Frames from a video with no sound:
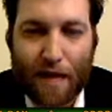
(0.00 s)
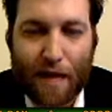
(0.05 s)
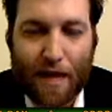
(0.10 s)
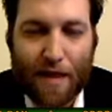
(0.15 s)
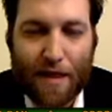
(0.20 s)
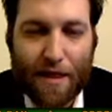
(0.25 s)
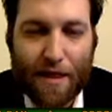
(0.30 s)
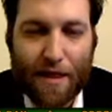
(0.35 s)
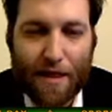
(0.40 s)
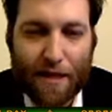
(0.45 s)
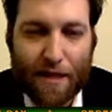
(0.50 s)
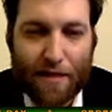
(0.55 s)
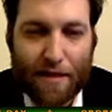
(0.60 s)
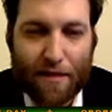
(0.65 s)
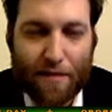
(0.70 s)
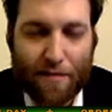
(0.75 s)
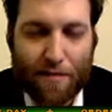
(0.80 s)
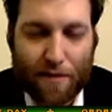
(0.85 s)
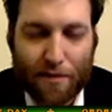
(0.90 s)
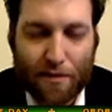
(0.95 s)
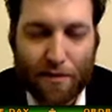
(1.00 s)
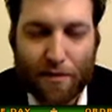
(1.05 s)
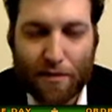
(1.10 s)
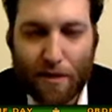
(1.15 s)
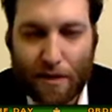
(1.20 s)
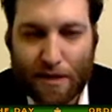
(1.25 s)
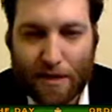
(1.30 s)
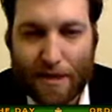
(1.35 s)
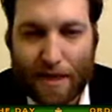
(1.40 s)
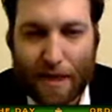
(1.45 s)
Then further
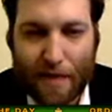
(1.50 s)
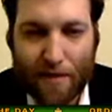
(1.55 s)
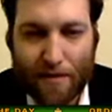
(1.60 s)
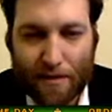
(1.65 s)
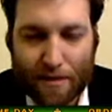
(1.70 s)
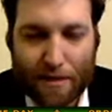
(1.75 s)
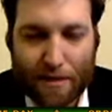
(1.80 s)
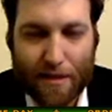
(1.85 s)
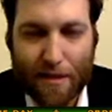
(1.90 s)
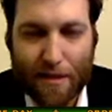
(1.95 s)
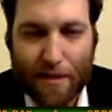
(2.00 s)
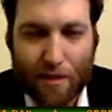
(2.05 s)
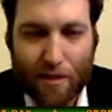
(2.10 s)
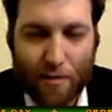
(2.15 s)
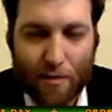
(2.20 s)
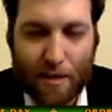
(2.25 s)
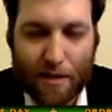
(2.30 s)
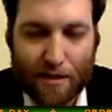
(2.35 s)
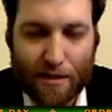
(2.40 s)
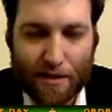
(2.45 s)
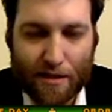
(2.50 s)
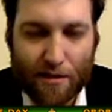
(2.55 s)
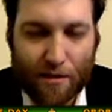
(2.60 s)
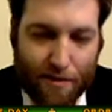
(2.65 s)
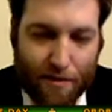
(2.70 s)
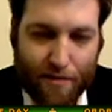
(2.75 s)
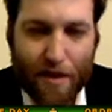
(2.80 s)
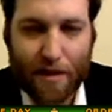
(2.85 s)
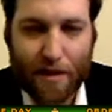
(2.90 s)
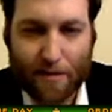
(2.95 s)
on down in the codebase, so
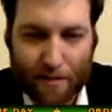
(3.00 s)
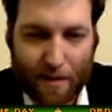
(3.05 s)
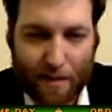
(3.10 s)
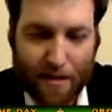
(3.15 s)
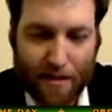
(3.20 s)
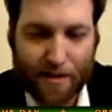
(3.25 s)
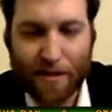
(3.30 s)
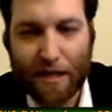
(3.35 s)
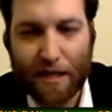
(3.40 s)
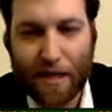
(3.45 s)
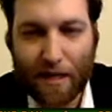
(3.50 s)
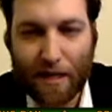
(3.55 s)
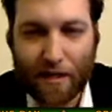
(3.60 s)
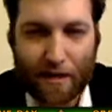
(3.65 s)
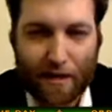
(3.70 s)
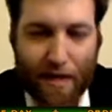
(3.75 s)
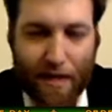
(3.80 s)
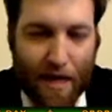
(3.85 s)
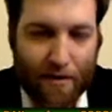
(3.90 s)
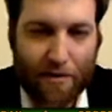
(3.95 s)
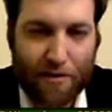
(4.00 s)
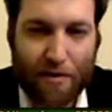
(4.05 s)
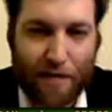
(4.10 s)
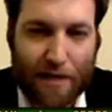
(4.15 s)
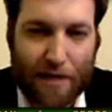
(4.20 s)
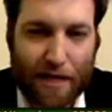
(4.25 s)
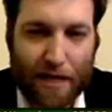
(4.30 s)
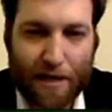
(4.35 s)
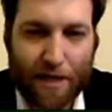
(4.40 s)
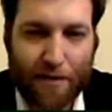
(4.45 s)
you've got SCL and
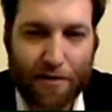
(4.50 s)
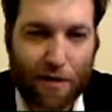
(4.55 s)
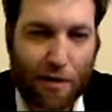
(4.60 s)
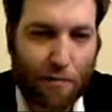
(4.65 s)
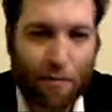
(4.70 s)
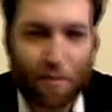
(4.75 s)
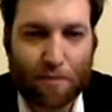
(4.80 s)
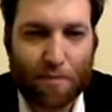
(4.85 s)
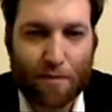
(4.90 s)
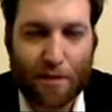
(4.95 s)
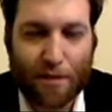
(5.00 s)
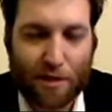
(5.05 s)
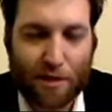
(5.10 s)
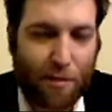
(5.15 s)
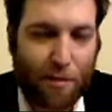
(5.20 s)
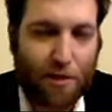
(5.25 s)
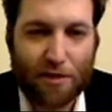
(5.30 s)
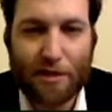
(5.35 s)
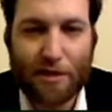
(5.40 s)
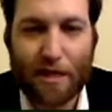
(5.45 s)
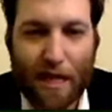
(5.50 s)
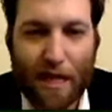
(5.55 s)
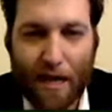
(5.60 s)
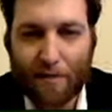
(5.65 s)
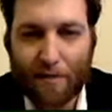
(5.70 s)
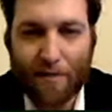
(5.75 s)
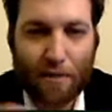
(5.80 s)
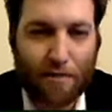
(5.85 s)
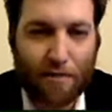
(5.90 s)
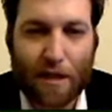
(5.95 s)
Aggregate IQ that supposedly
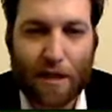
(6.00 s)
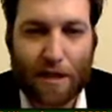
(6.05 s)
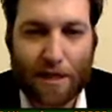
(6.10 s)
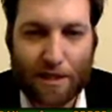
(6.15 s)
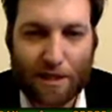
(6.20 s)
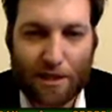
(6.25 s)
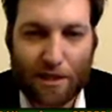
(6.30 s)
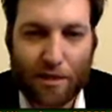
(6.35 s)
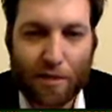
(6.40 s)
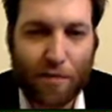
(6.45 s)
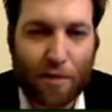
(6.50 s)
have no relationship,